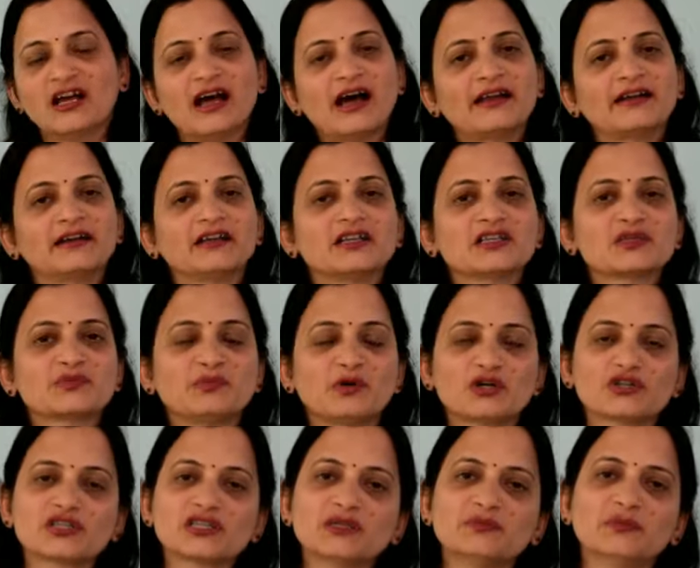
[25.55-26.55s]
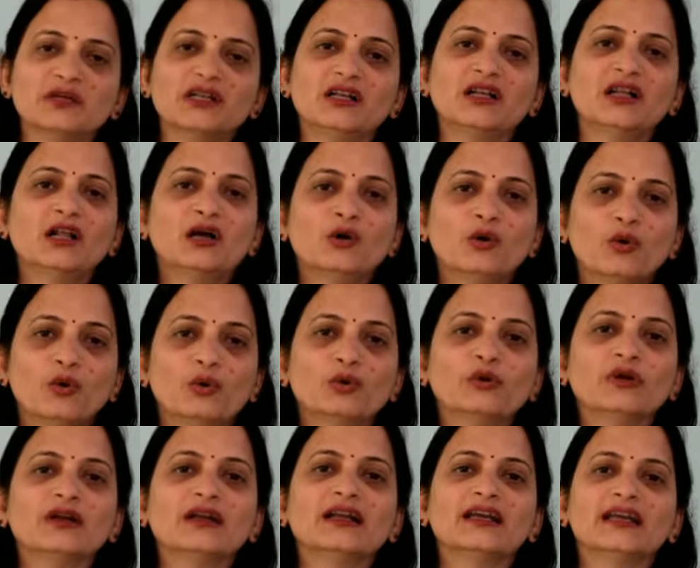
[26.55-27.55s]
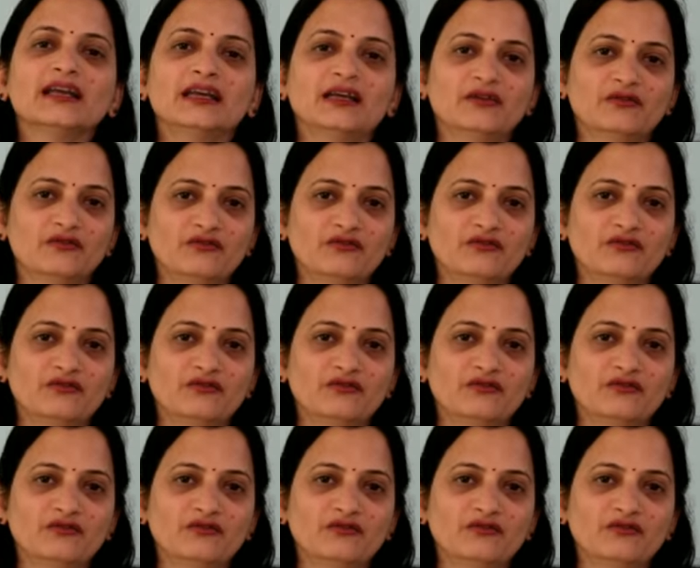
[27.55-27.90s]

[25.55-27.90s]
and it is possible only